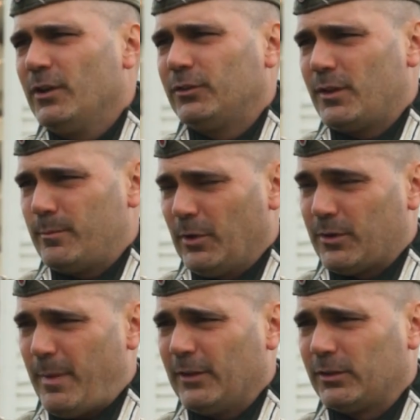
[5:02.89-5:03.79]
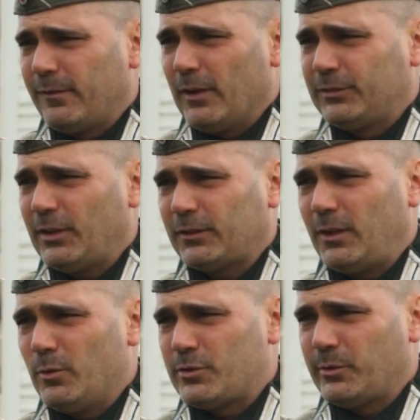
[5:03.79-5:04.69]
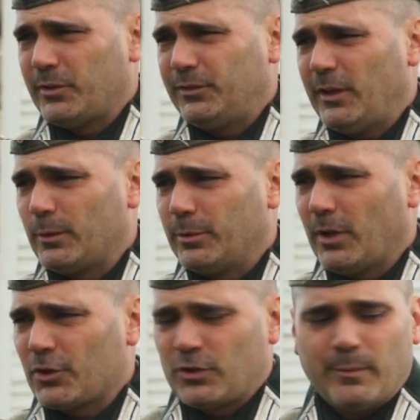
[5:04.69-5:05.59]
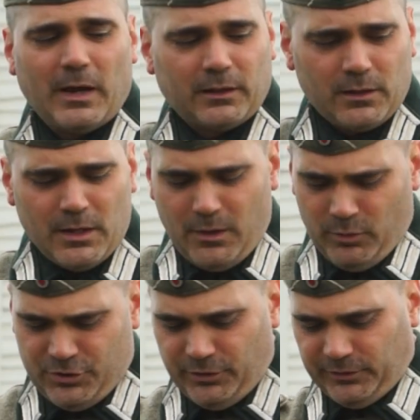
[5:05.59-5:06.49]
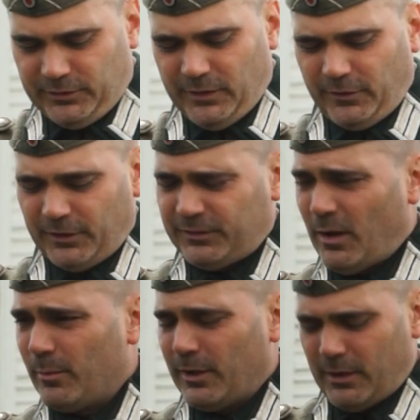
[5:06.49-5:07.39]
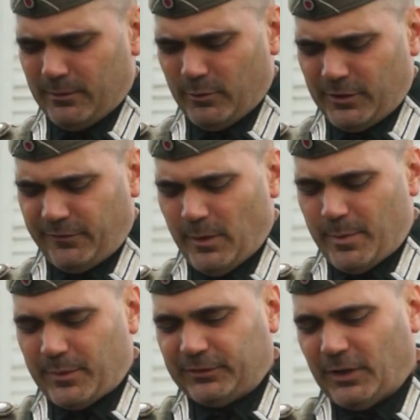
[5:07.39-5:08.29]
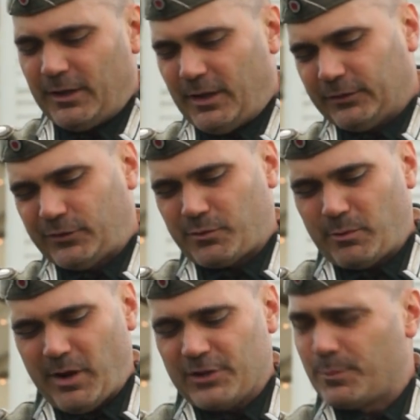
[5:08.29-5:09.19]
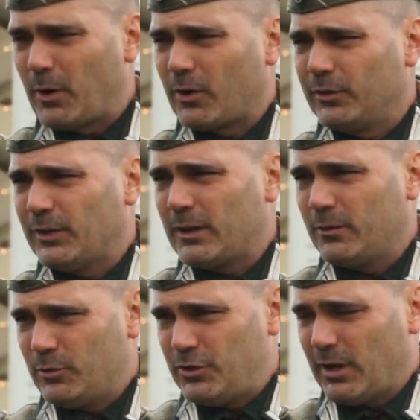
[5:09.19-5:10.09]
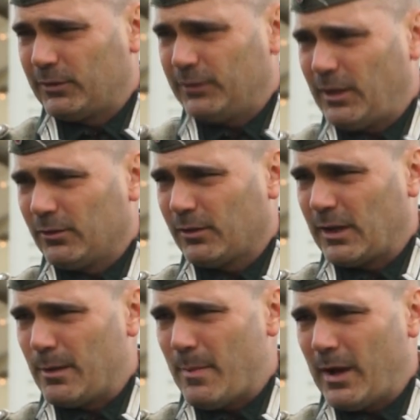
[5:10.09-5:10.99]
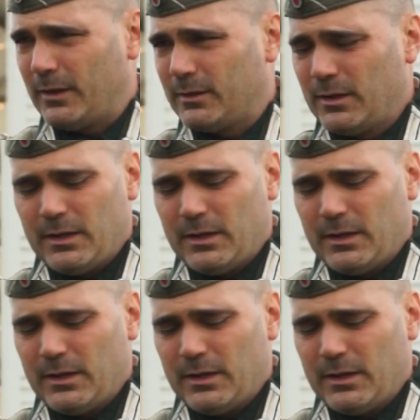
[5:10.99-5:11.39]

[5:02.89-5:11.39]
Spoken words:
So they built the Panzerfaust 60, which was the standard production model, which used a different assembly. When you flip up the sight, it has 3 range markers on it, which you guys can take a look at on mine.